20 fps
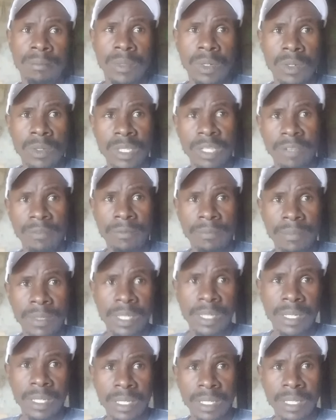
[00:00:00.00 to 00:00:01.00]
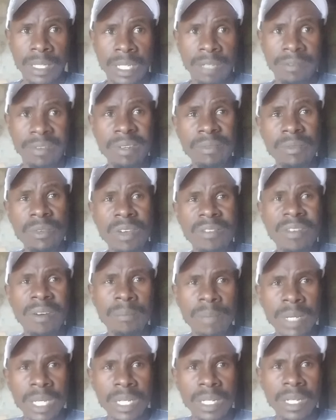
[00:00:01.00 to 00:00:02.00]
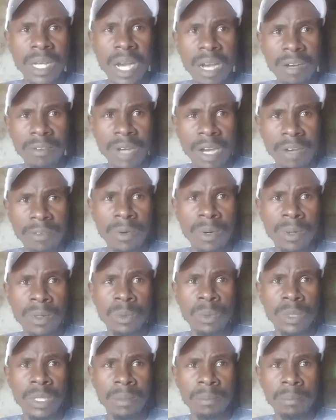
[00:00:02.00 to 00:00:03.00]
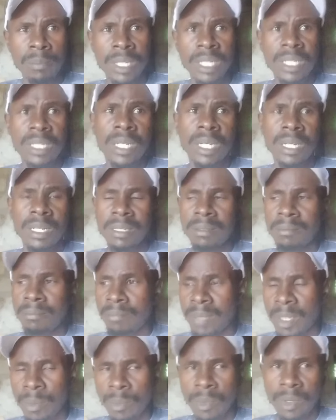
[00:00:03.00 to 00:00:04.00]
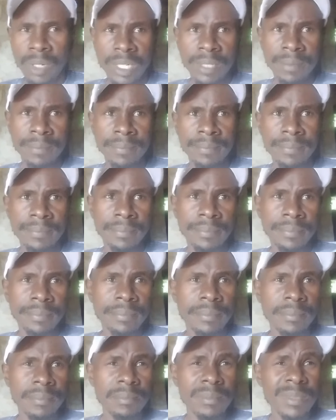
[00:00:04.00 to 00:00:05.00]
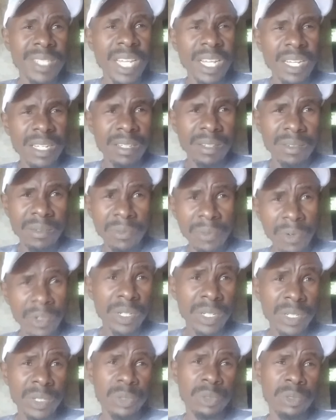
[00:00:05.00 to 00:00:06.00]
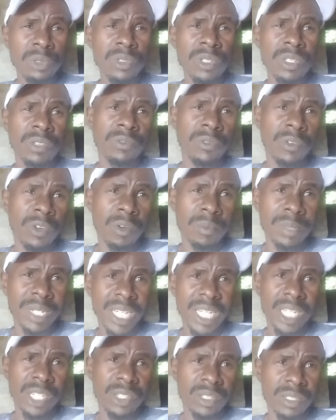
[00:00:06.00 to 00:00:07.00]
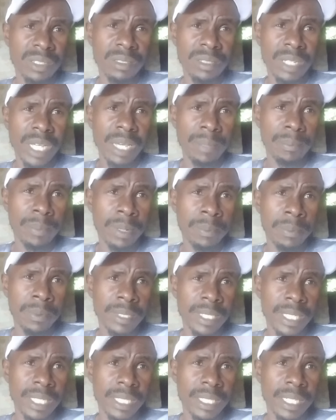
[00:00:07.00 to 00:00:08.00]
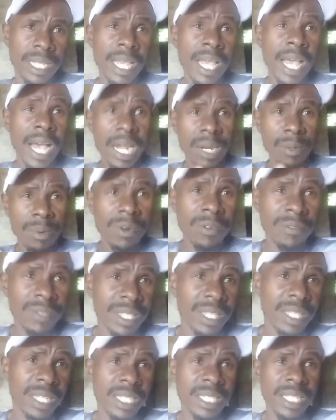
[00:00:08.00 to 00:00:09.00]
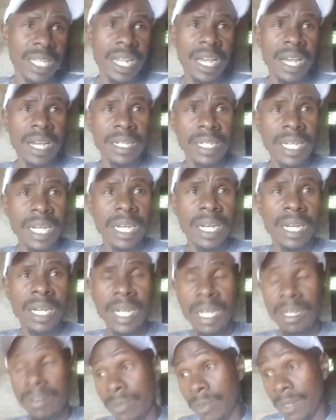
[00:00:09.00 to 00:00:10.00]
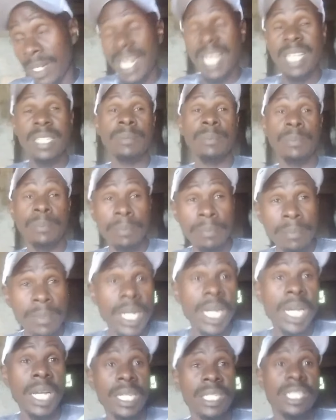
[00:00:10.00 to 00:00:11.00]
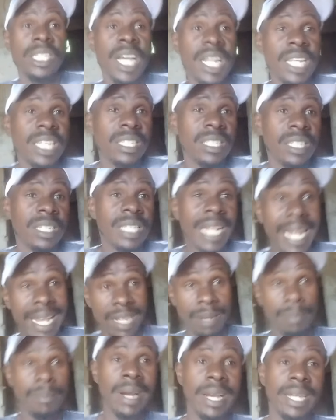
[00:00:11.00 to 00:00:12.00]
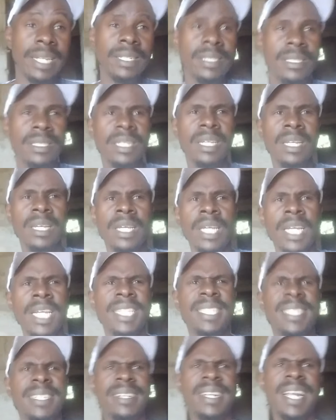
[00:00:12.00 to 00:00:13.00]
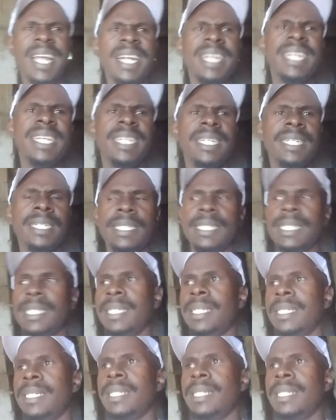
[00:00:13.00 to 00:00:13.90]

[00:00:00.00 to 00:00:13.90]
because even if you have a phone with a big memory, phone, you use it for communication purposes. And one of the things that a phone has challenges like mine, it's running